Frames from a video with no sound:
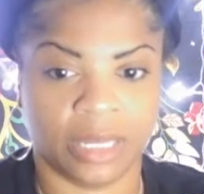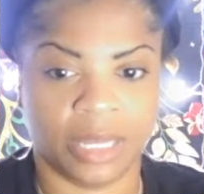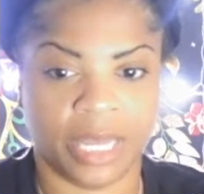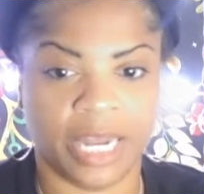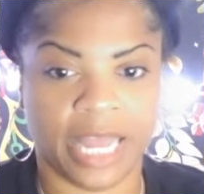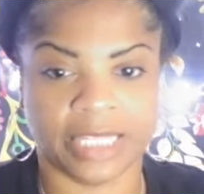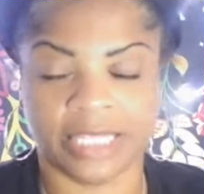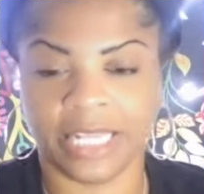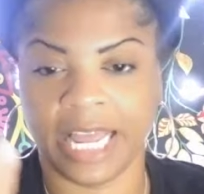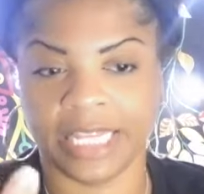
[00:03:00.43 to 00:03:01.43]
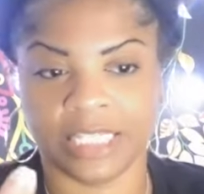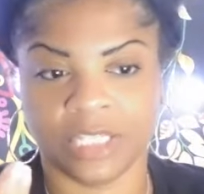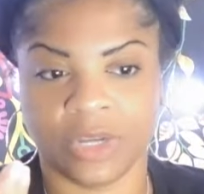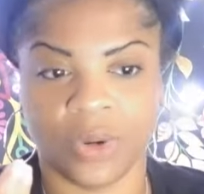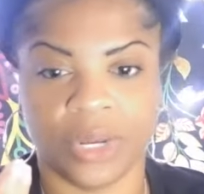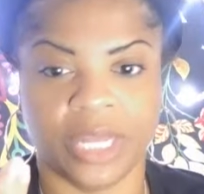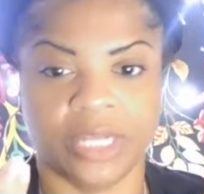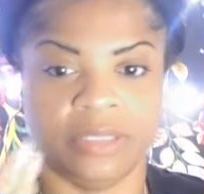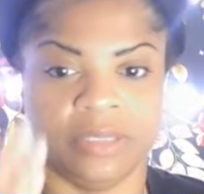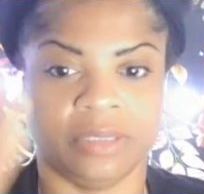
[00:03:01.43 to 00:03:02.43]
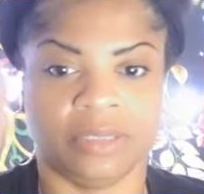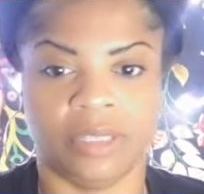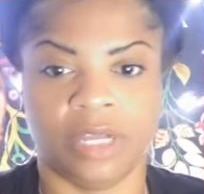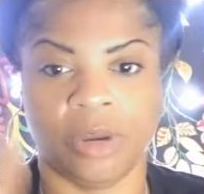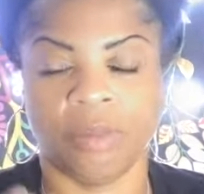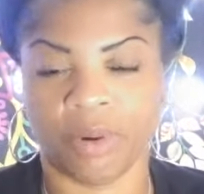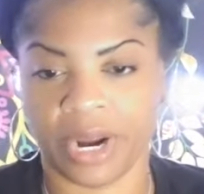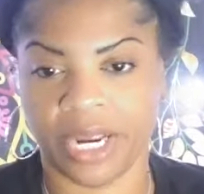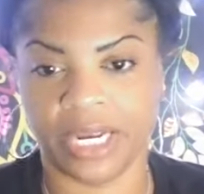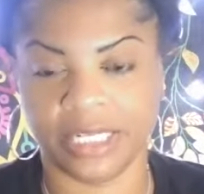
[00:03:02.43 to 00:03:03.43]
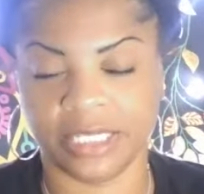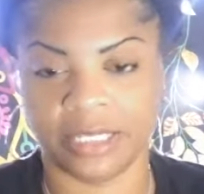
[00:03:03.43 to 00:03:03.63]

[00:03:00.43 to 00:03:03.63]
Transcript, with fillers: And he has his glasses on, braids.